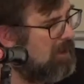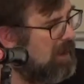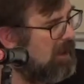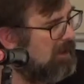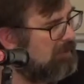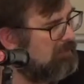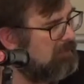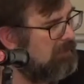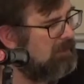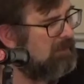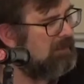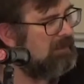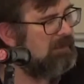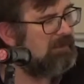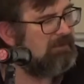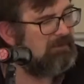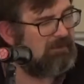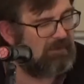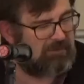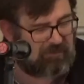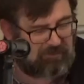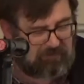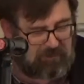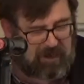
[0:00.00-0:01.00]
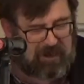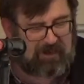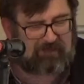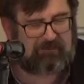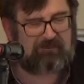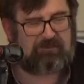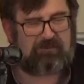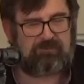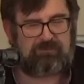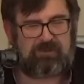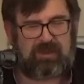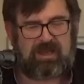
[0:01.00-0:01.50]
one that the
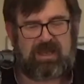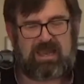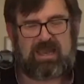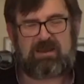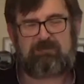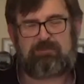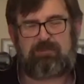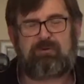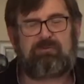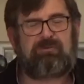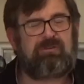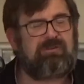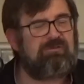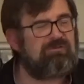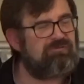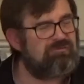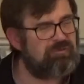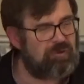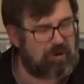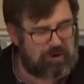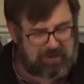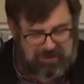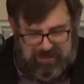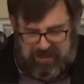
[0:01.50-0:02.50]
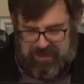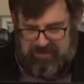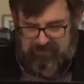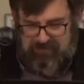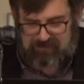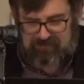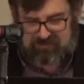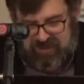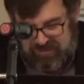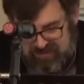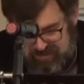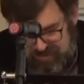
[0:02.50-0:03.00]
writer of the Hebrews is drawing our
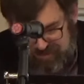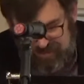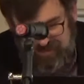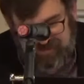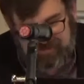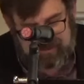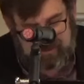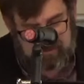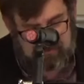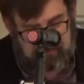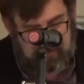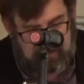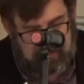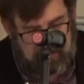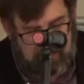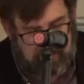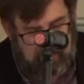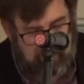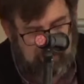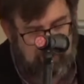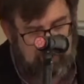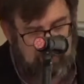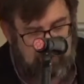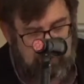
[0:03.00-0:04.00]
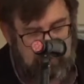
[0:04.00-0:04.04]
attention to here